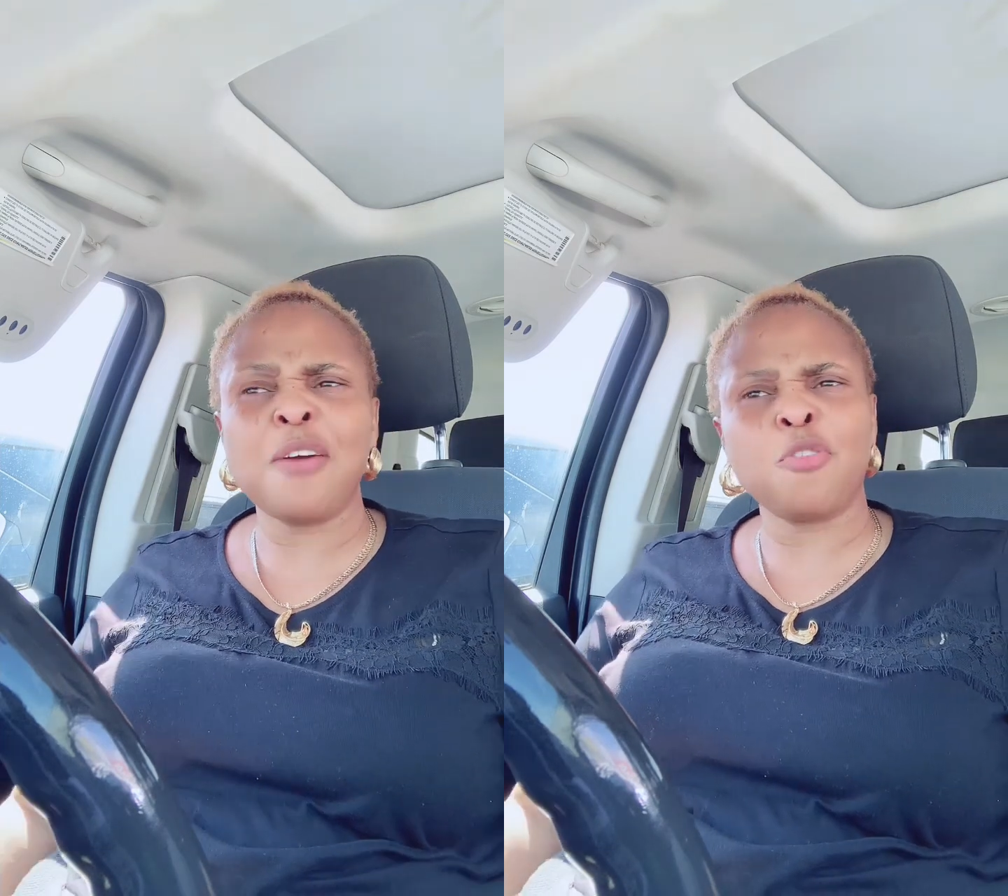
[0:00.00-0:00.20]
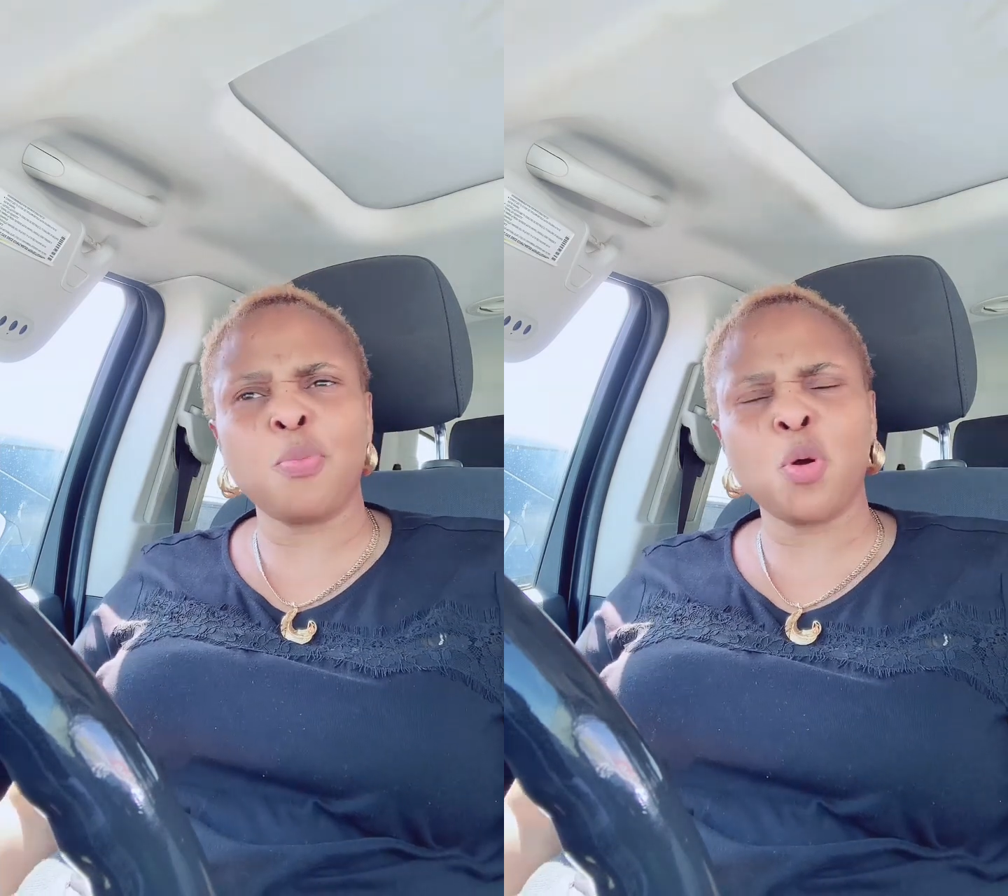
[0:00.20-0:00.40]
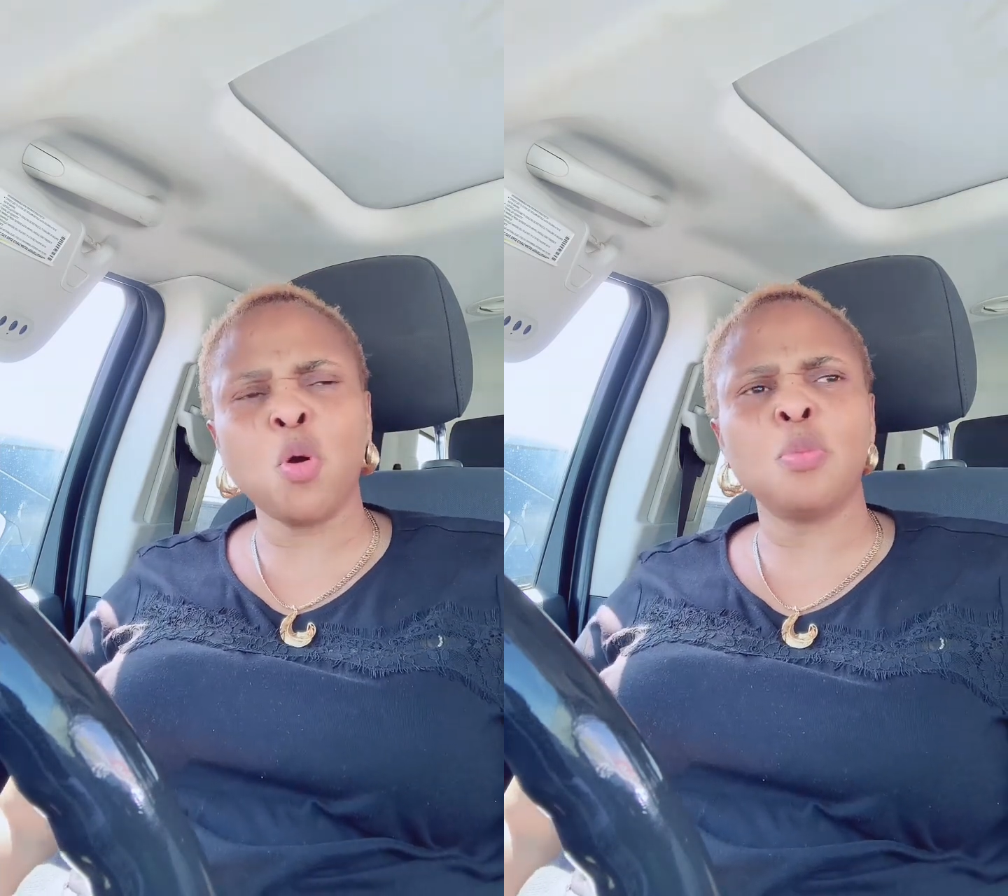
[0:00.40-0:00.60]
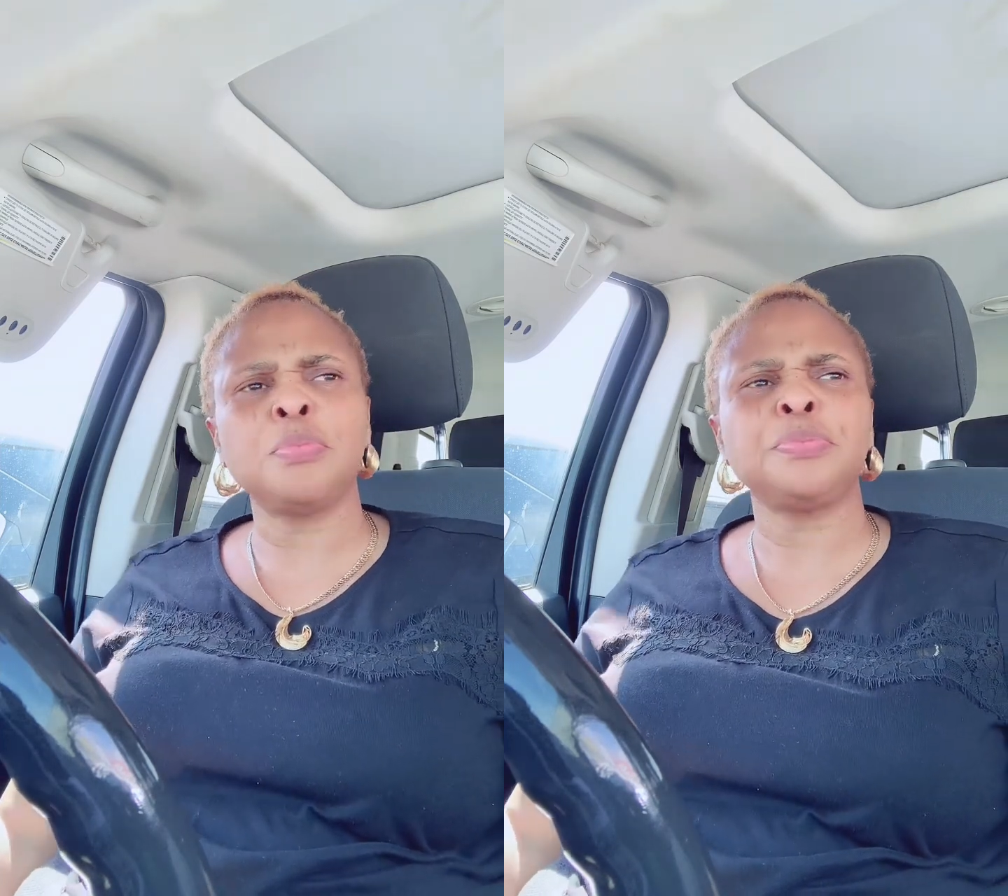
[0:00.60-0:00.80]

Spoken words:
I from come.